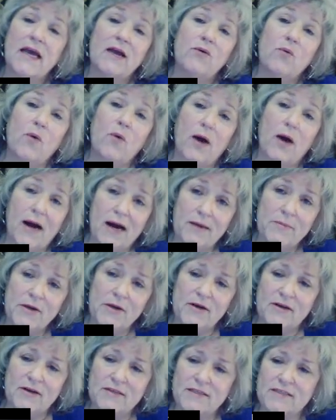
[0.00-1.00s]
And why?
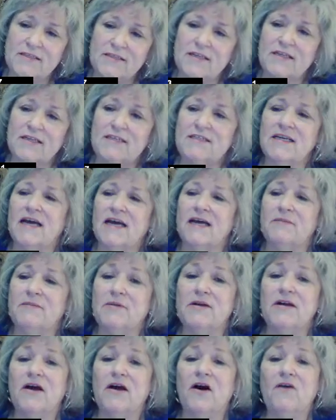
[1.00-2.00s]
Because it's an
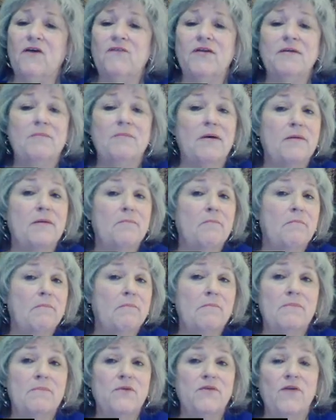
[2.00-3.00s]
assignment, and hopefully, but
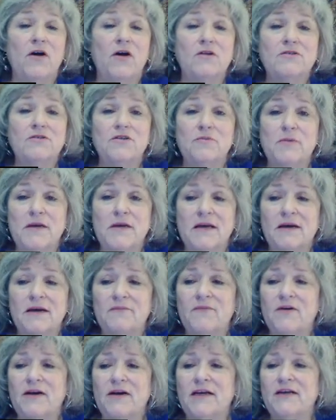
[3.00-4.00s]
you've also
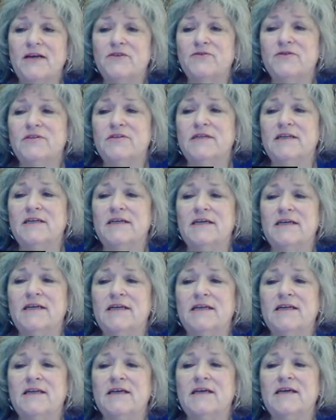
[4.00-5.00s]
become very interested in
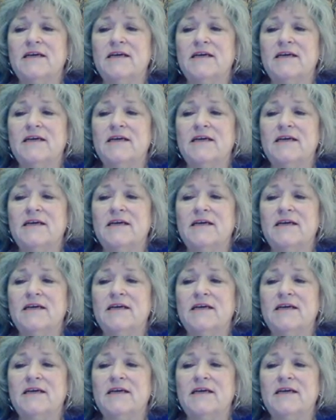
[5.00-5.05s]
it.